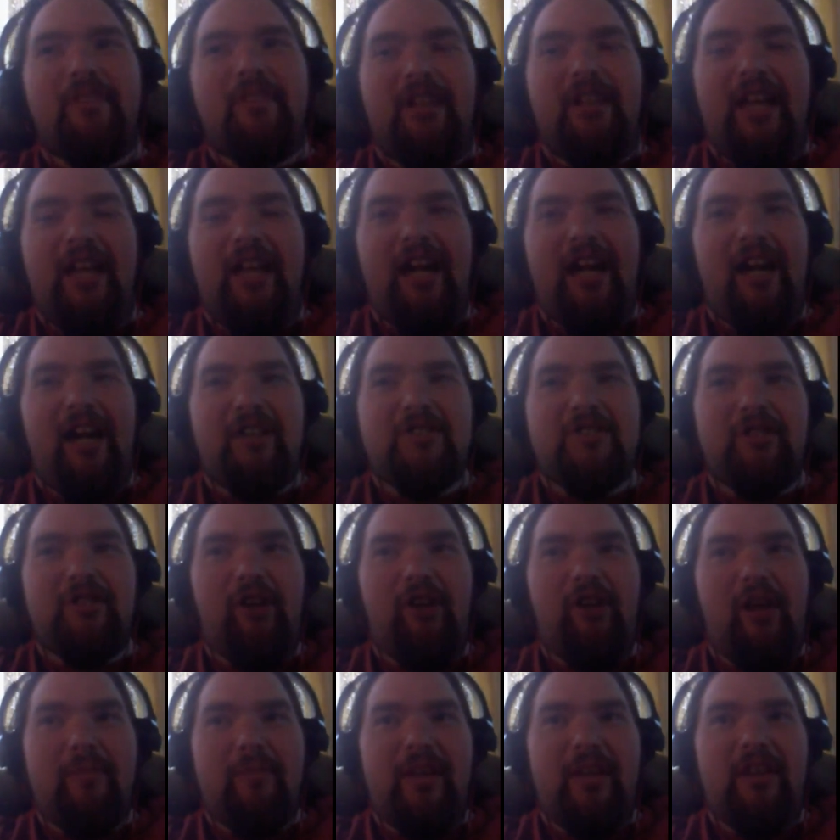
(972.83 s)
Yeah,
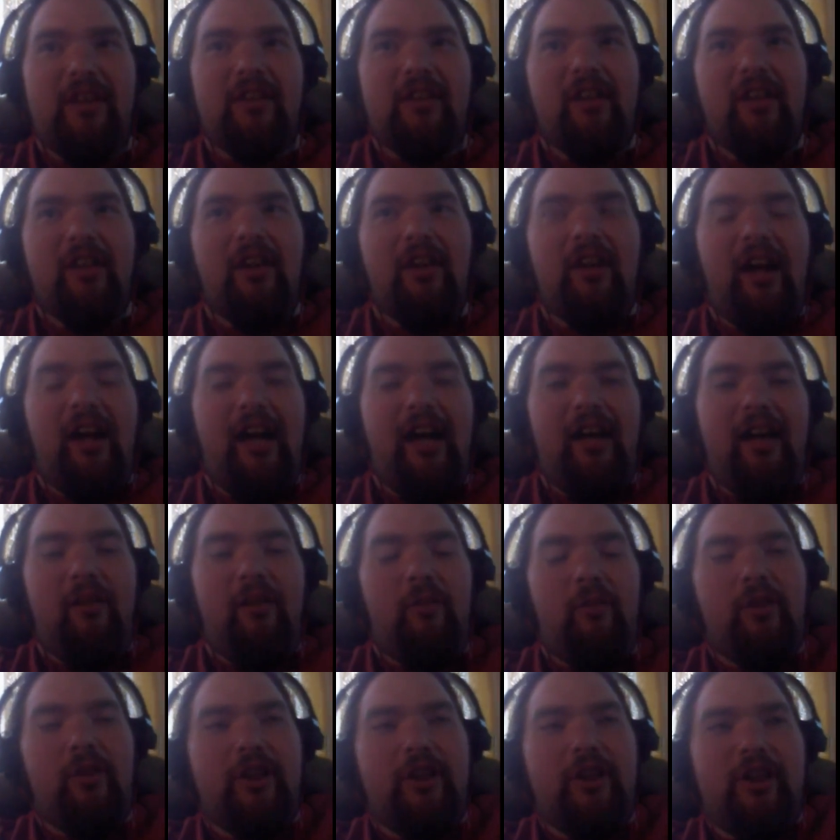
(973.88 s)
so I mean,
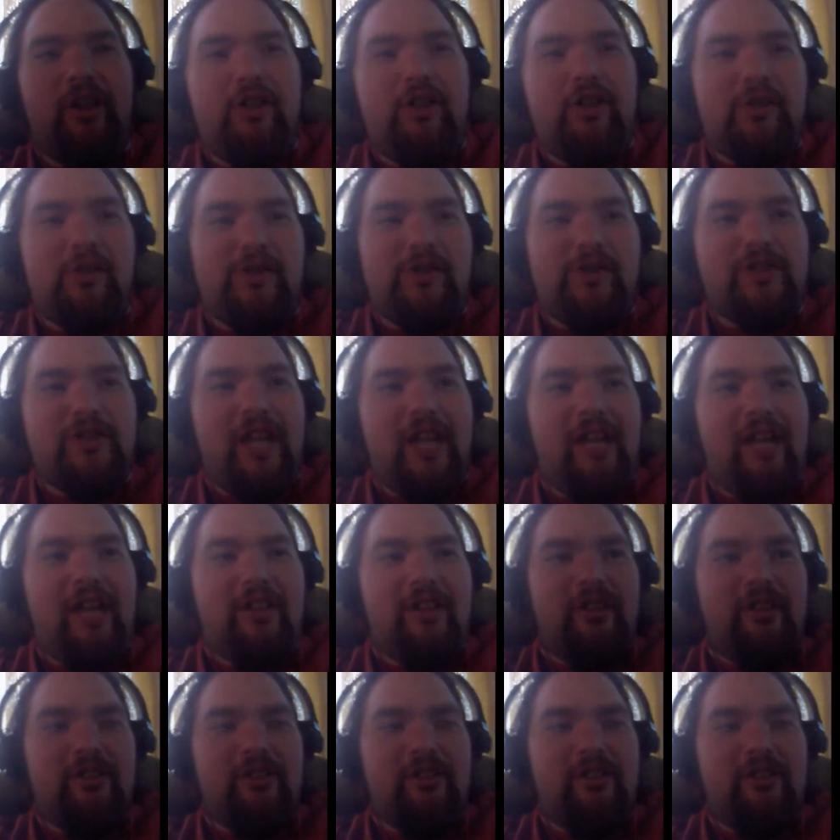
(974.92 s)
we're gonna use that